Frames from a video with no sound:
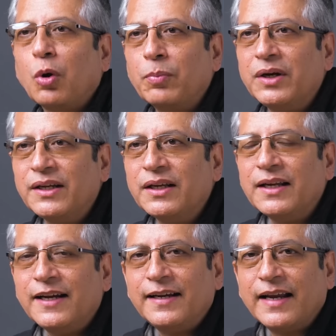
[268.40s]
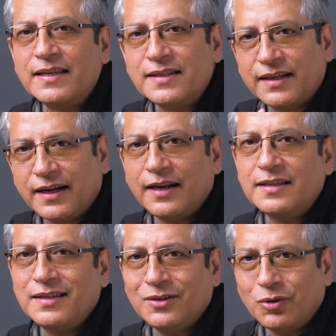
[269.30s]
properly, it has a
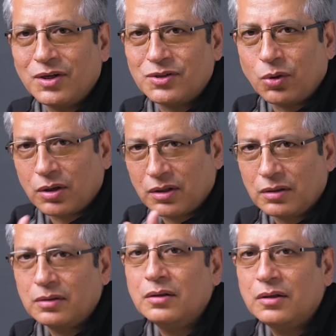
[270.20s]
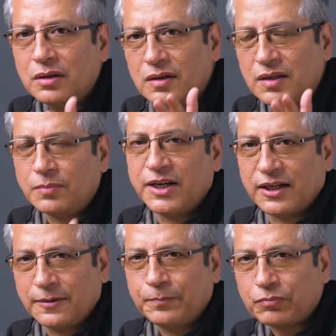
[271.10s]
tendency to distort the subject.